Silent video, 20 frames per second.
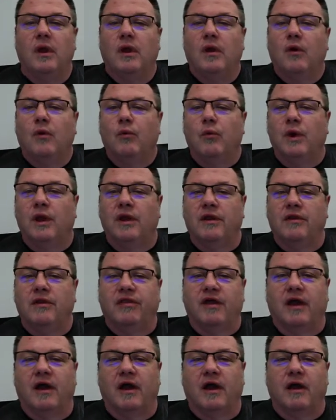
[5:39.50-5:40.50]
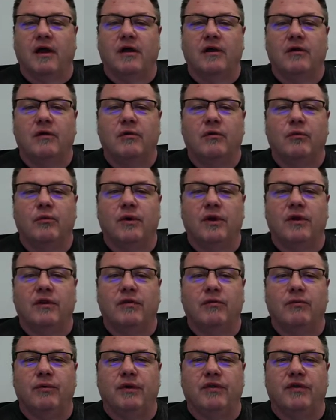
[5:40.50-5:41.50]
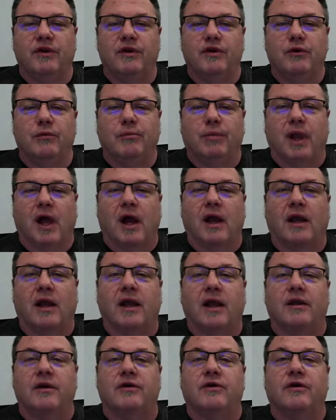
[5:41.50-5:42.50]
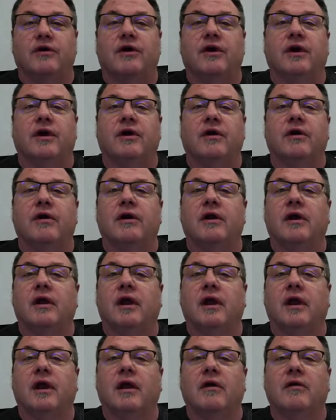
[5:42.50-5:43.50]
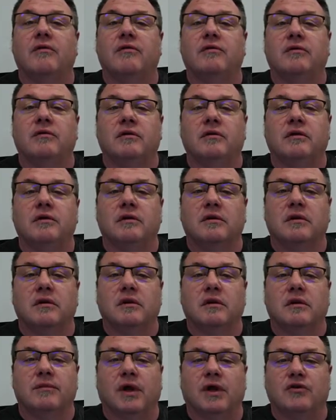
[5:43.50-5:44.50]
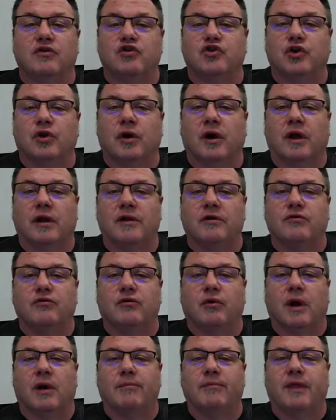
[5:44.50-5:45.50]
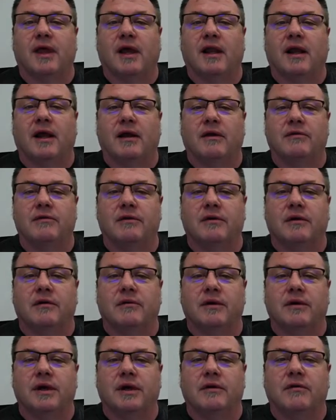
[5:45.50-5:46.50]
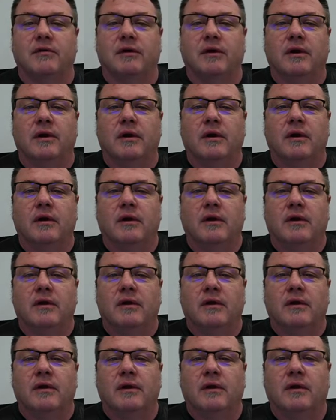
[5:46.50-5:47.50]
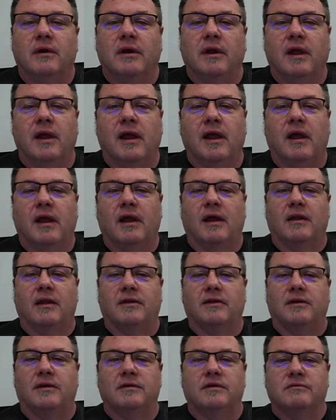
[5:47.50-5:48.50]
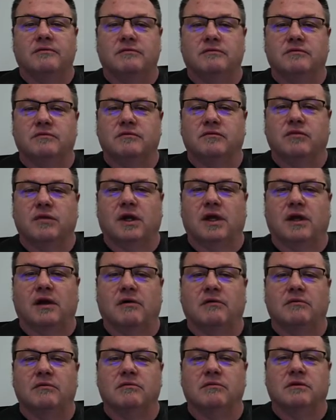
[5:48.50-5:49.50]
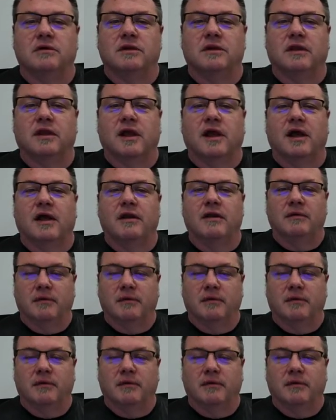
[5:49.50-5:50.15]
with the new block editor here. And I'm not sure how to drop that out. There we go. And wow, look at that.